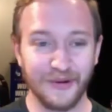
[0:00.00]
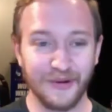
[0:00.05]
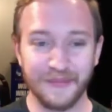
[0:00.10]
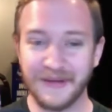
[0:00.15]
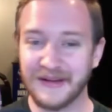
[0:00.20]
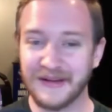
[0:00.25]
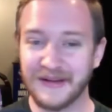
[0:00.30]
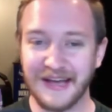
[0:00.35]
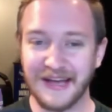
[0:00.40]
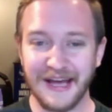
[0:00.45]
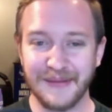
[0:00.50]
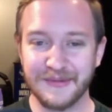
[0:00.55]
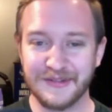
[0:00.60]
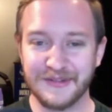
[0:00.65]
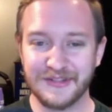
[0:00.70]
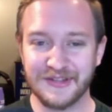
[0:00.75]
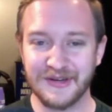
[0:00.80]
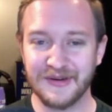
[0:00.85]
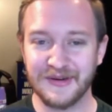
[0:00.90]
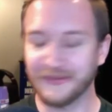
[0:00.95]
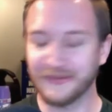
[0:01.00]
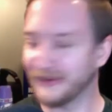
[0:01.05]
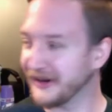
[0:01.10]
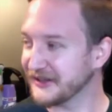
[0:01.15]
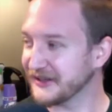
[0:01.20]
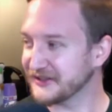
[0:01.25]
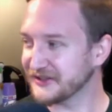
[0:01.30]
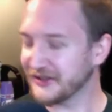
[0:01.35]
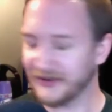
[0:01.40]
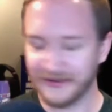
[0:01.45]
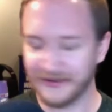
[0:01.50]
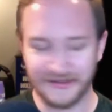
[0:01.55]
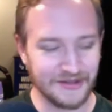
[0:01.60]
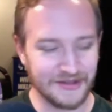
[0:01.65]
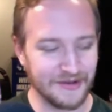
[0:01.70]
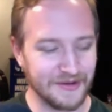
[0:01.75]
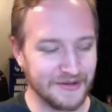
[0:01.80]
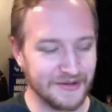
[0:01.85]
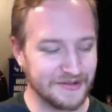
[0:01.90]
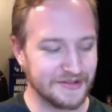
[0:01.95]
make it happen soon. As soon, as,
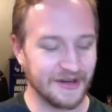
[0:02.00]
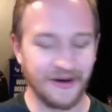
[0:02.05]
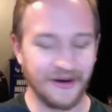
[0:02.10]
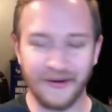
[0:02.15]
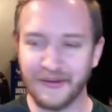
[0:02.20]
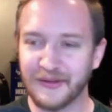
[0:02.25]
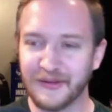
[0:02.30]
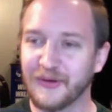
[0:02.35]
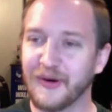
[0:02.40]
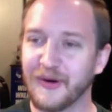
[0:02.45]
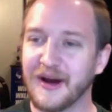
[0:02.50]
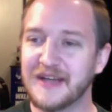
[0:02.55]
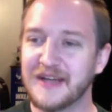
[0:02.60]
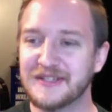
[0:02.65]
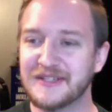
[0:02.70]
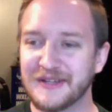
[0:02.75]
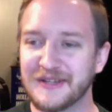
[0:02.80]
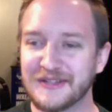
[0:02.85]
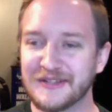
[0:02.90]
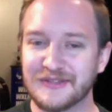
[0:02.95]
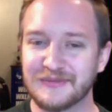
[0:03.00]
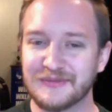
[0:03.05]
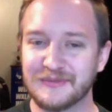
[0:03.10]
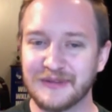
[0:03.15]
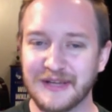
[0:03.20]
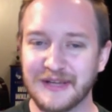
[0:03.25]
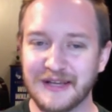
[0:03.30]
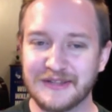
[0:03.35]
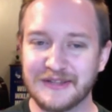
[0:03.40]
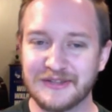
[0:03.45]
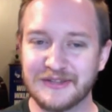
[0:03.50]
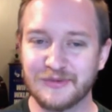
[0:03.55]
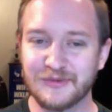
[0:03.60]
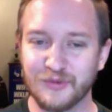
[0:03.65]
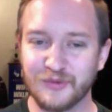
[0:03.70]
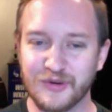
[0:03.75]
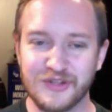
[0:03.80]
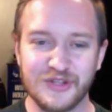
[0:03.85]
soon as all the craziness gets yeah.